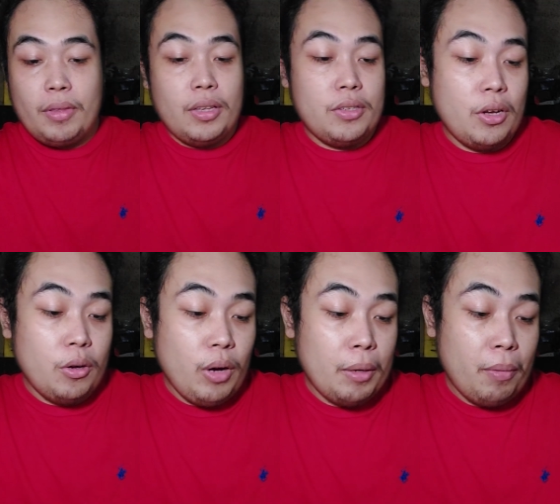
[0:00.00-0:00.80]

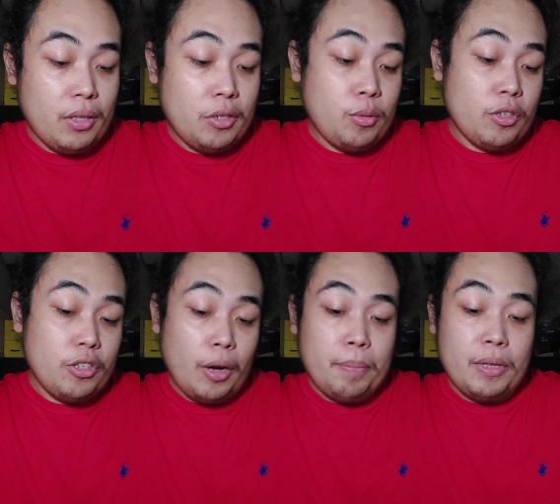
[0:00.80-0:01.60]
So I bought this one on
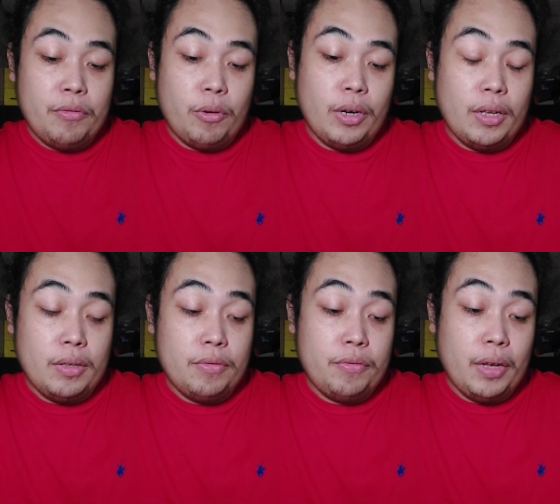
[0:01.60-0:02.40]
Shopee for
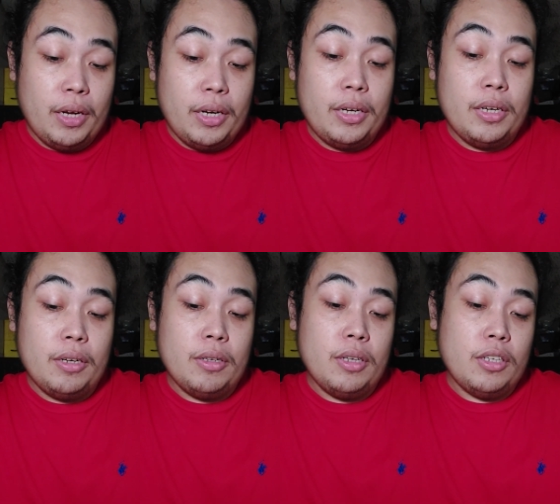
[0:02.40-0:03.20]
a
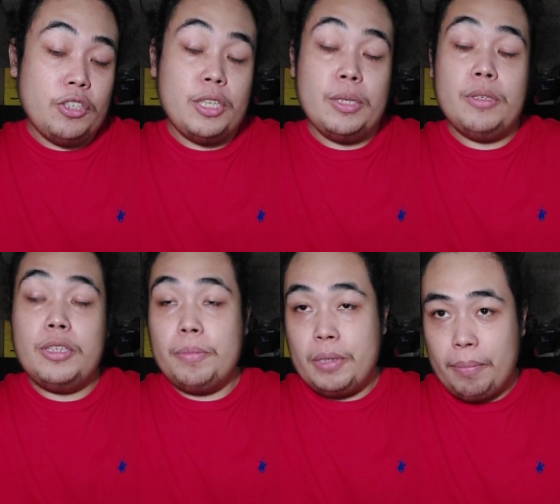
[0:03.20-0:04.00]
fair, cheap,
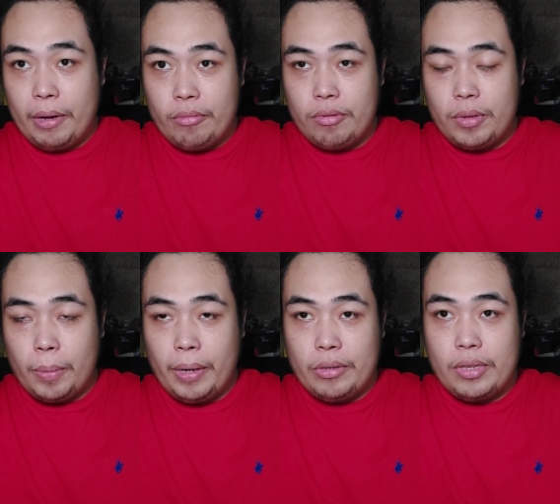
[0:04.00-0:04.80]
cheaper amount,
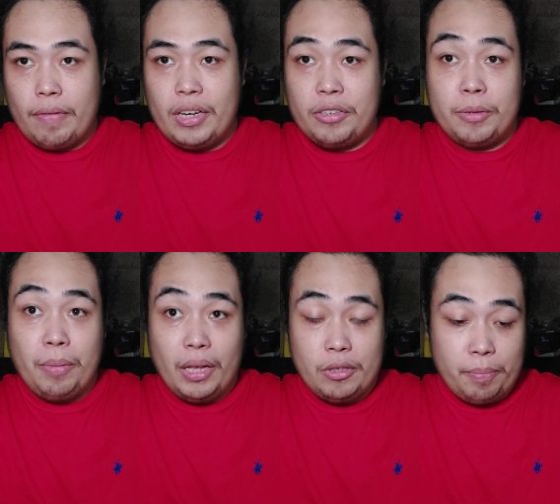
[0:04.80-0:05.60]
about 700
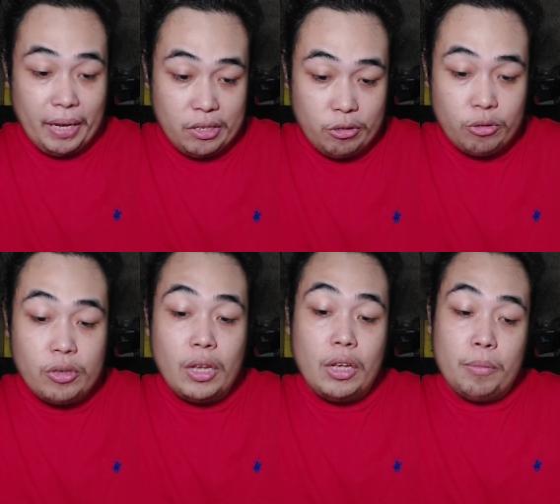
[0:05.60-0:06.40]
plus
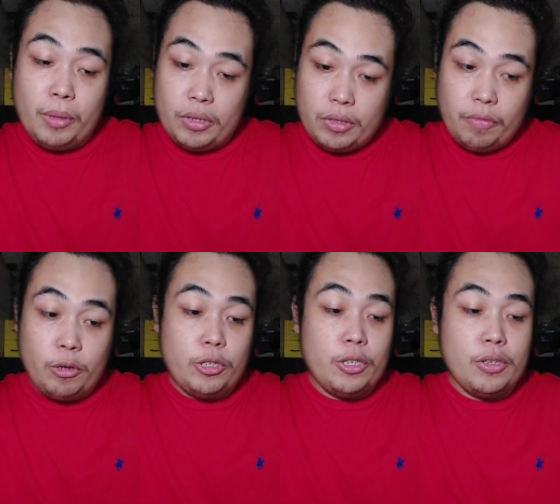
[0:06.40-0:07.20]
pesos, plus the
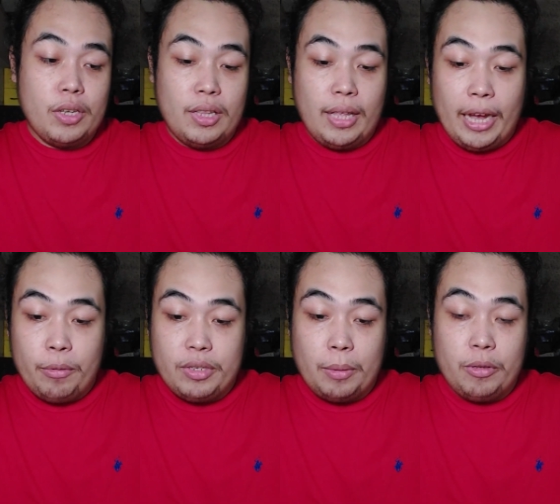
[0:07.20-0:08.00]
vouchers, and I
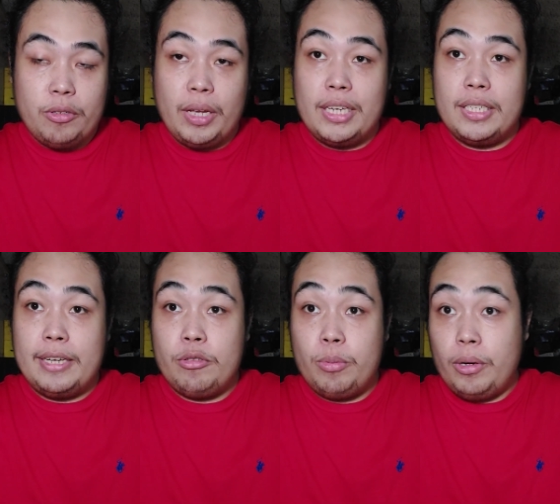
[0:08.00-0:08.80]
was able to get it
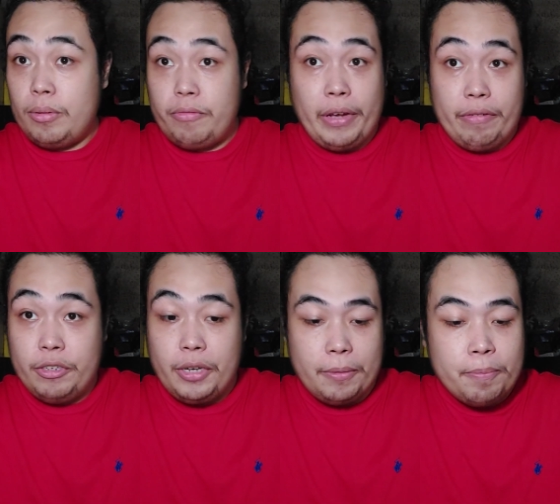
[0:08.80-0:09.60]
down to about
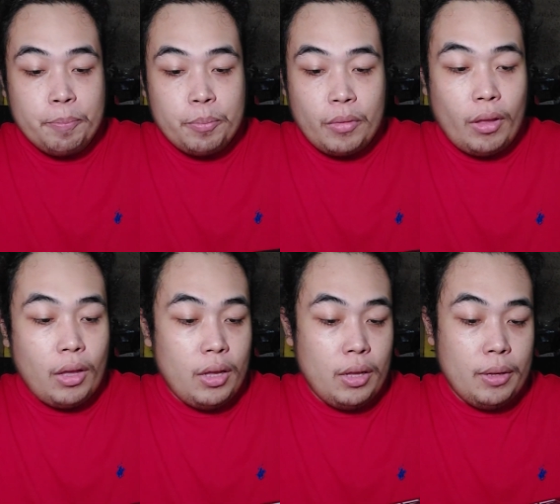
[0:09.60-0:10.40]
500.
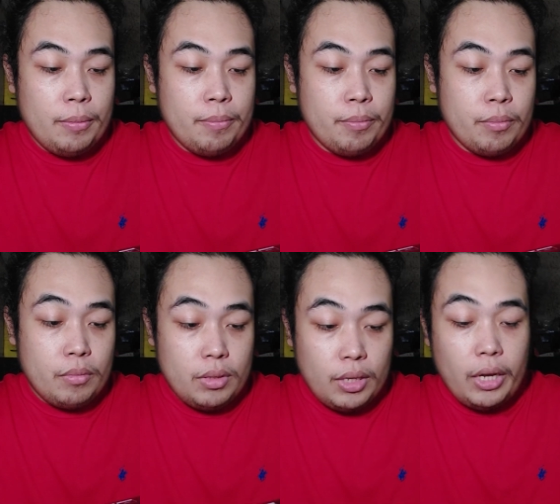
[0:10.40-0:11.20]
And
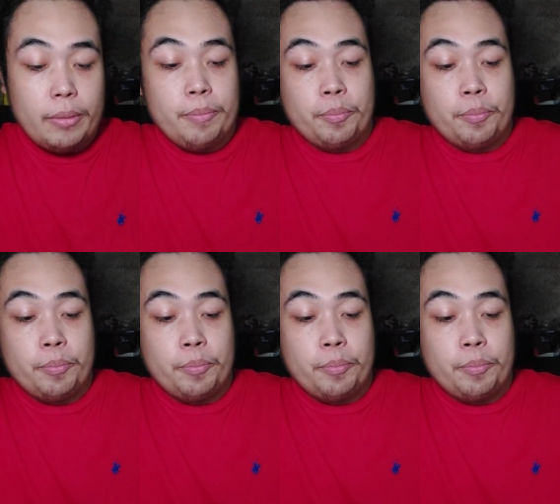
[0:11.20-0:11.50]
um, yeah,